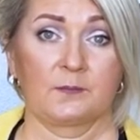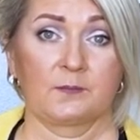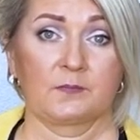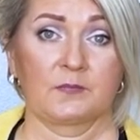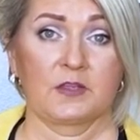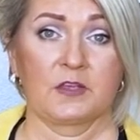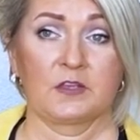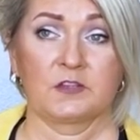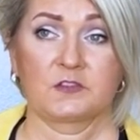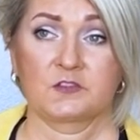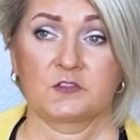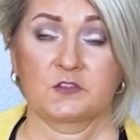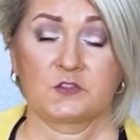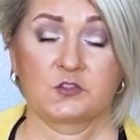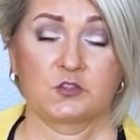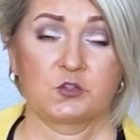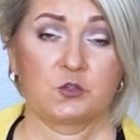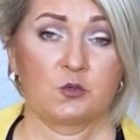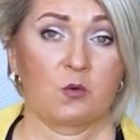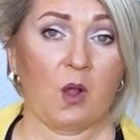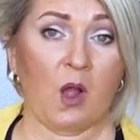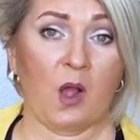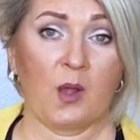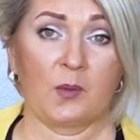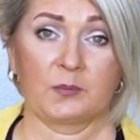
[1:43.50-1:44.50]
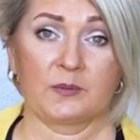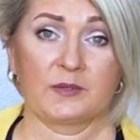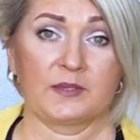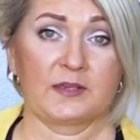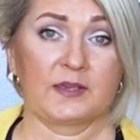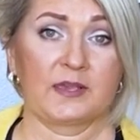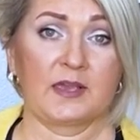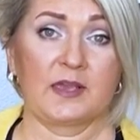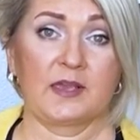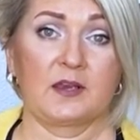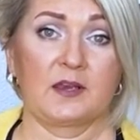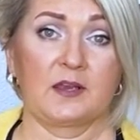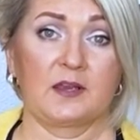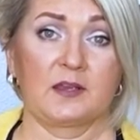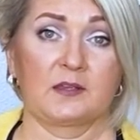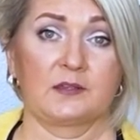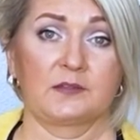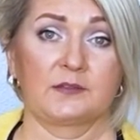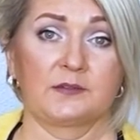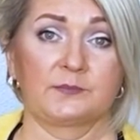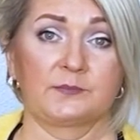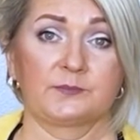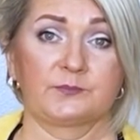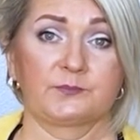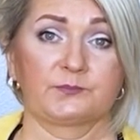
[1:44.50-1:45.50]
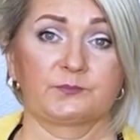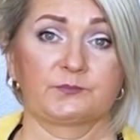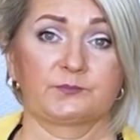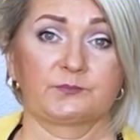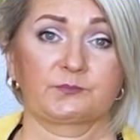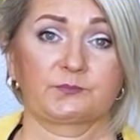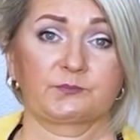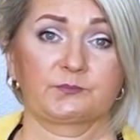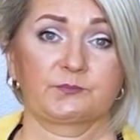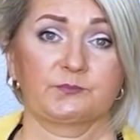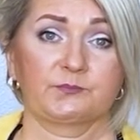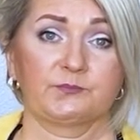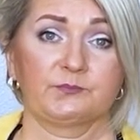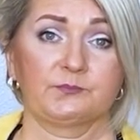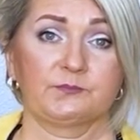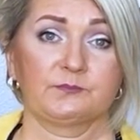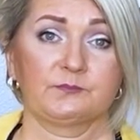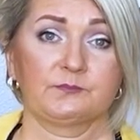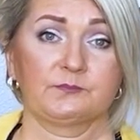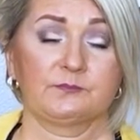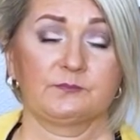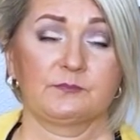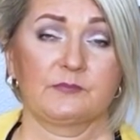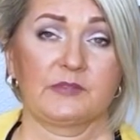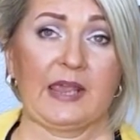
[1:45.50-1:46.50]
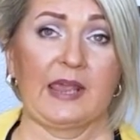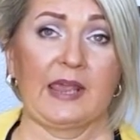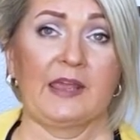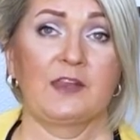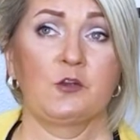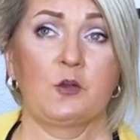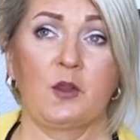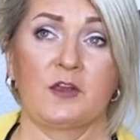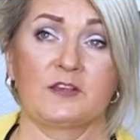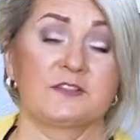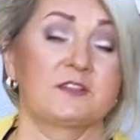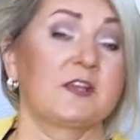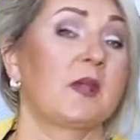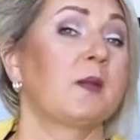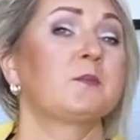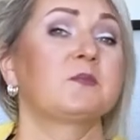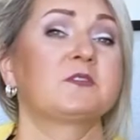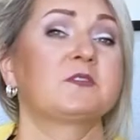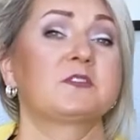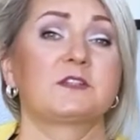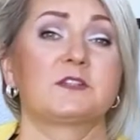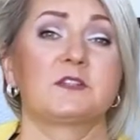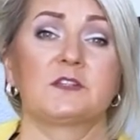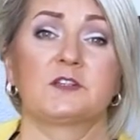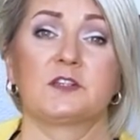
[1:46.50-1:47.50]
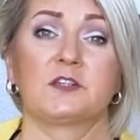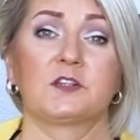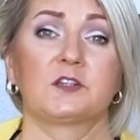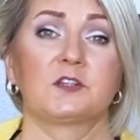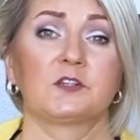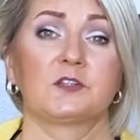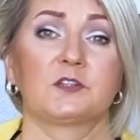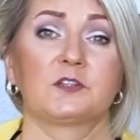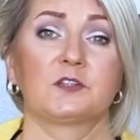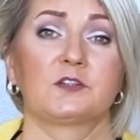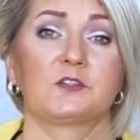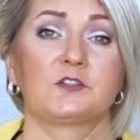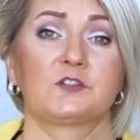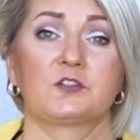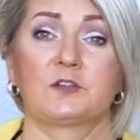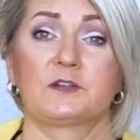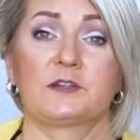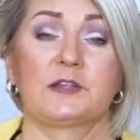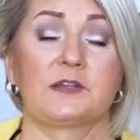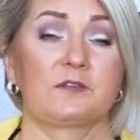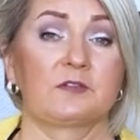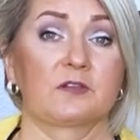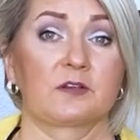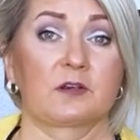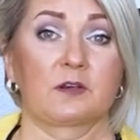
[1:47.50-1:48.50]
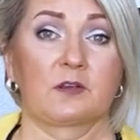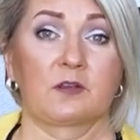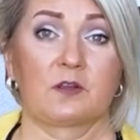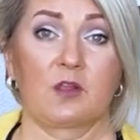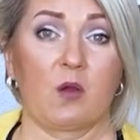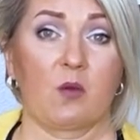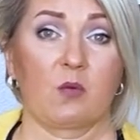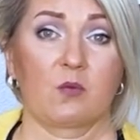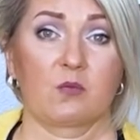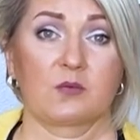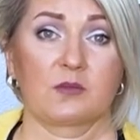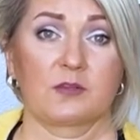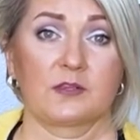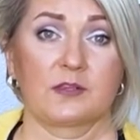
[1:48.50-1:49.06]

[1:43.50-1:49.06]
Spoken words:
It's too complicated. And you are tempted to leave it alone.